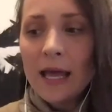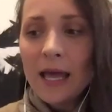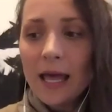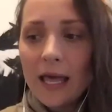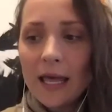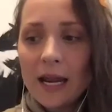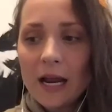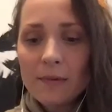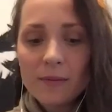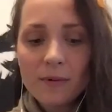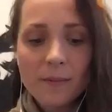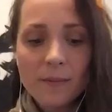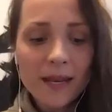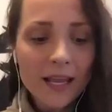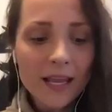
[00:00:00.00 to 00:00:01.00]
And I remember
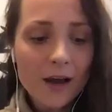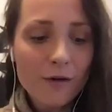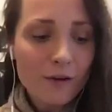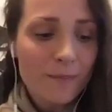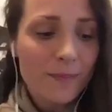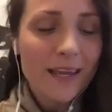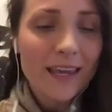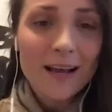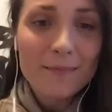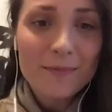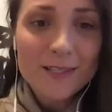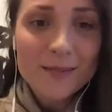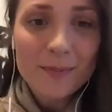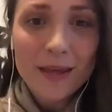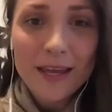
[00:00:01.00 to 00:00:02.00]
bending over and picking up this
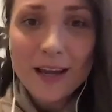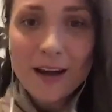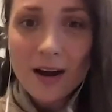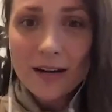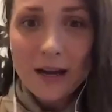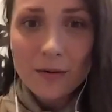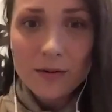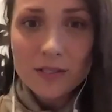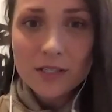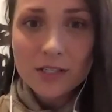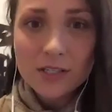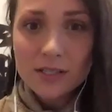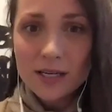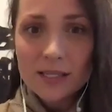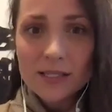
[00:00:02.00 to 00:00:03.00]
playing card, and I was just
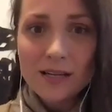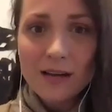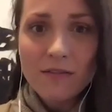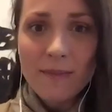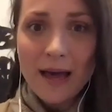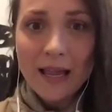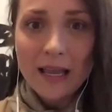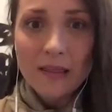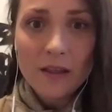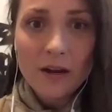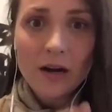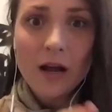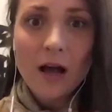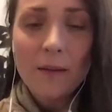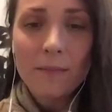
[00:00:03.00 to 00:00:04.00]
going to stuff it back in there to
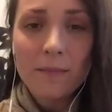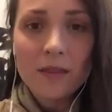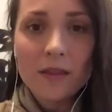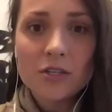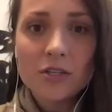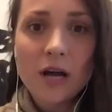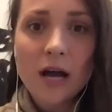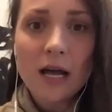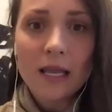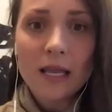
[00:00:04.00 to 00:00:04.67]
hop in the truck.